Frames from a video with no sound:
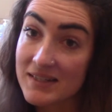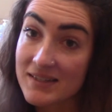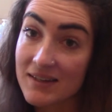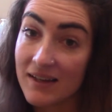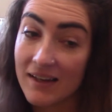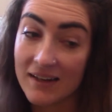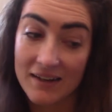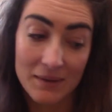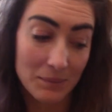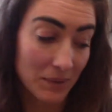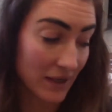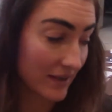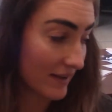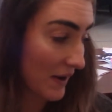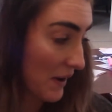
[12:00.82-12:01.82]
in it,
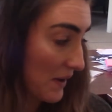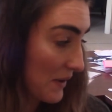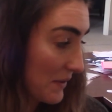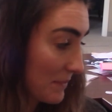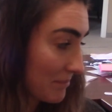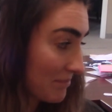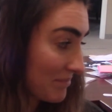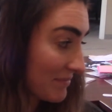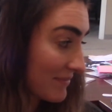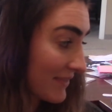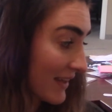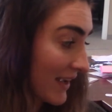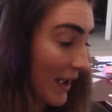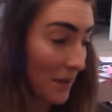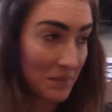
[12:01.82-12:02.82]
but
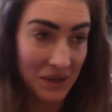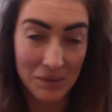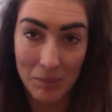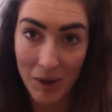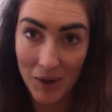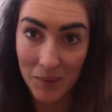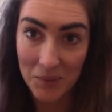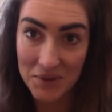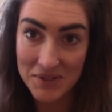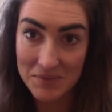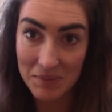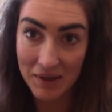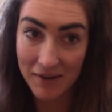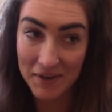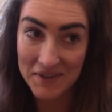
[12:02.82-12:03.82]
a big part was
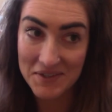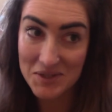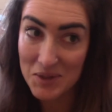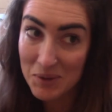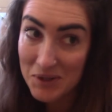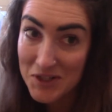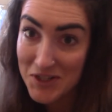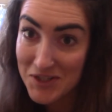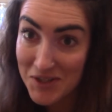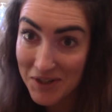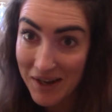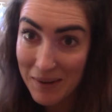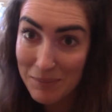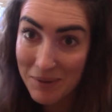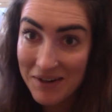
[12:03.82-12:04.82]
because you could just look
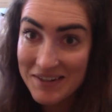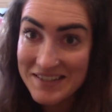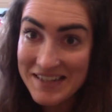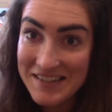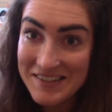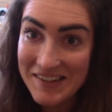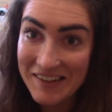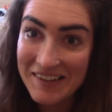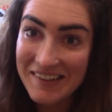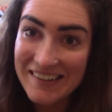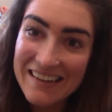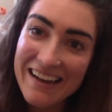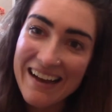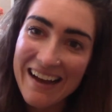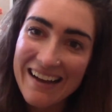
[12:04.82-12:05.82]
at bugs easier.
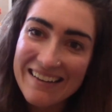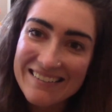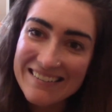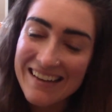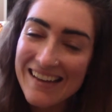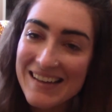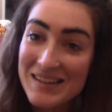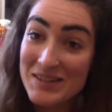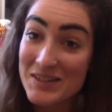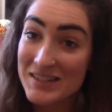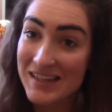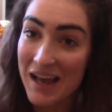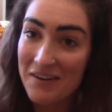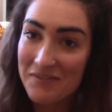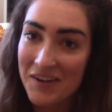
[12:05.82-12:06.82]
It's just
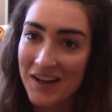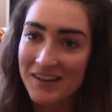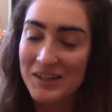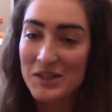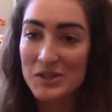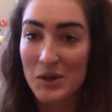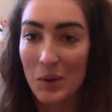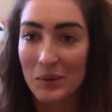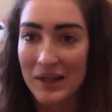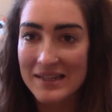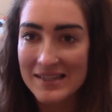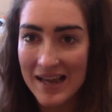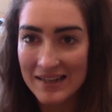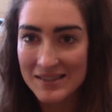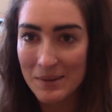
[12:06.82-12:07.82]
kind of fun. So let's
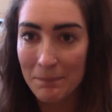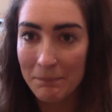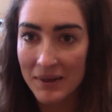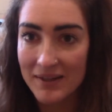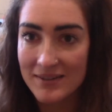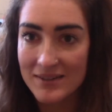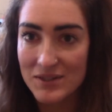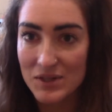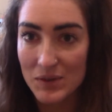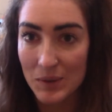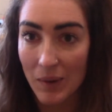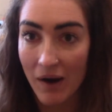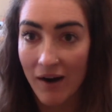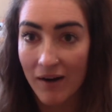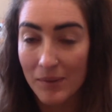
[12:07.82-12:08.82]
add some bugs to
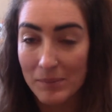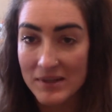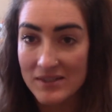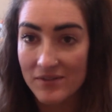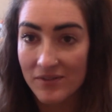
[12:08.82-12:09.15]
our piece of